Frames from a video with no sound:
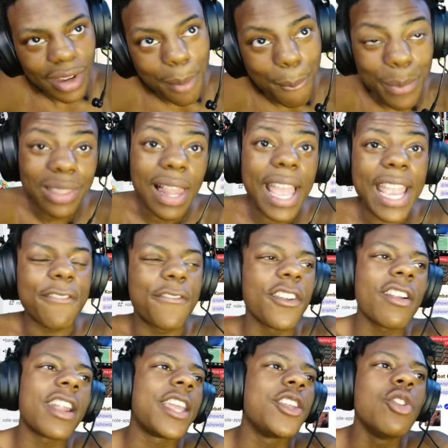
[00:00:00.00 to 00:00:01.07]
But like, if you're
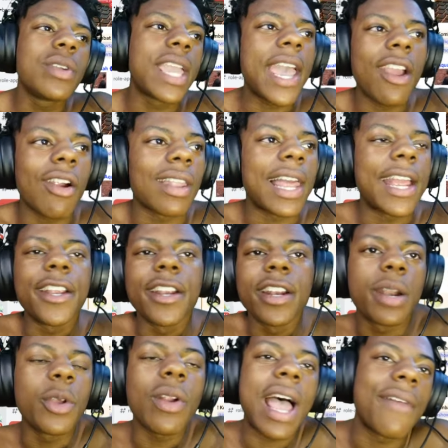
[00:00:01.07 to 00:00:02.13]
in the UK or like
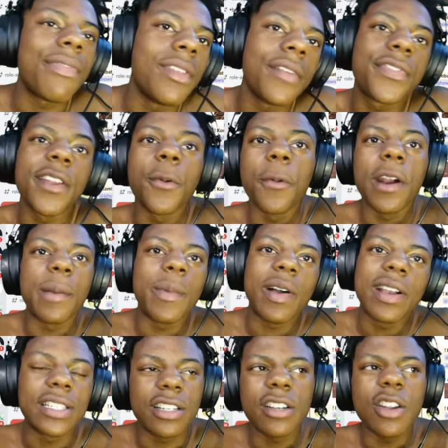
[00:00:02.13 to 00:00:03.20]
Europe, you don't have nothing to worry about
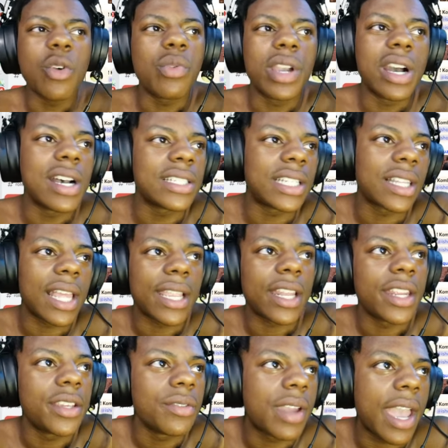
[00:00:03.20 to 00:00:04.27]
because there's no guns in like in
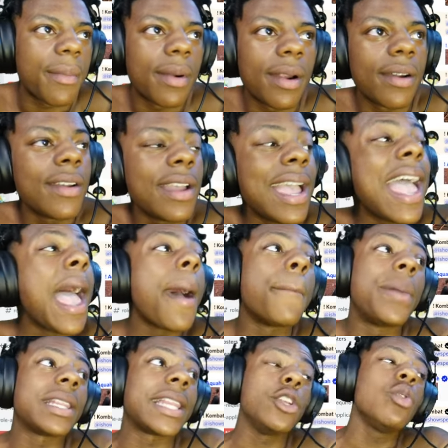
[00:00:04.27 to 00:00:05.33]
the UK, bro.
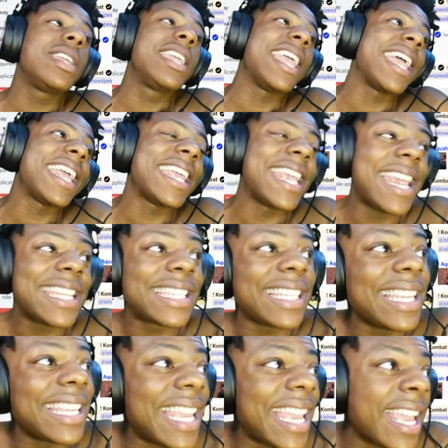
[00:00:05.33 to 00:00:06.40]
But like, you can't
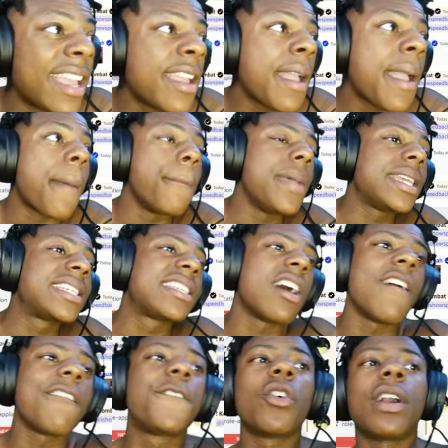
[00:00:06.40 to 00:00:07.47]
easily get mixed
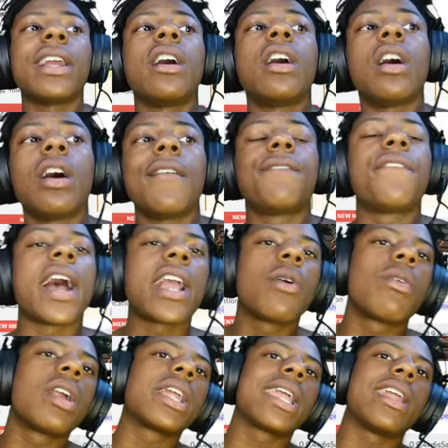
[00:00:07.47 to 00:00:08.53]
up for a uh,
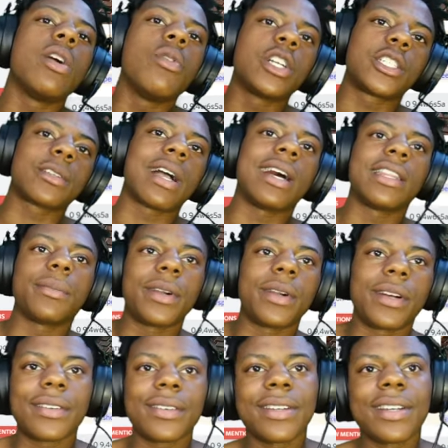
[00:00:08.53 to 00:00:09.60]
firework and a what you call it,
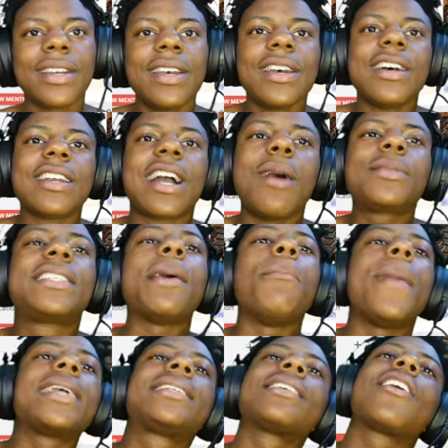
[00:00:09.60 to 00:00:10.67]
bro. Come to
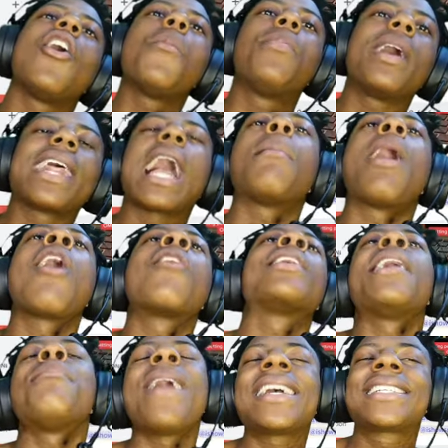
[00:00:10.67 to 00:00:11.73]
Mexico, buddy. I'm
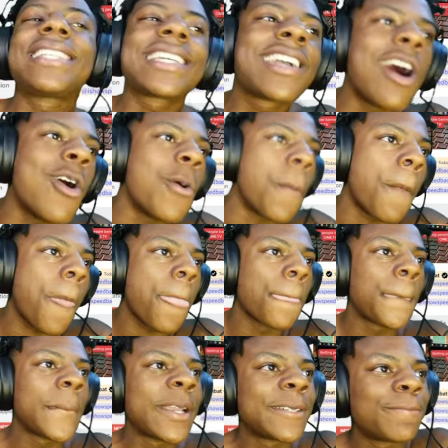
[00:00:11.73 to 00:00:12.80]
already in Mexico. Donated
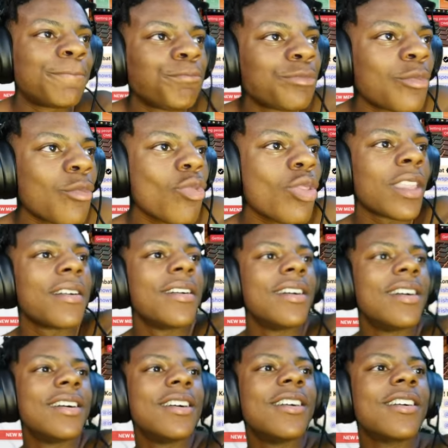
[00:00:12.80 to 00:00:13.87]
99 cents through
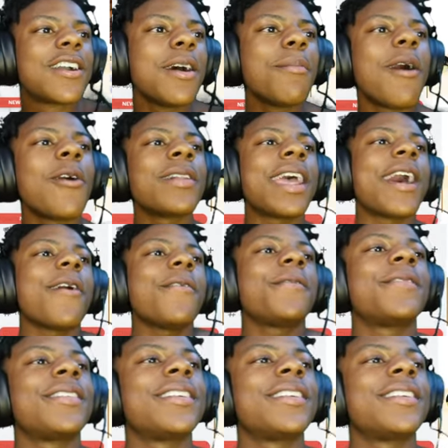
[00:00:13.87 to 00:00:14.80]
super. Come chat. on now.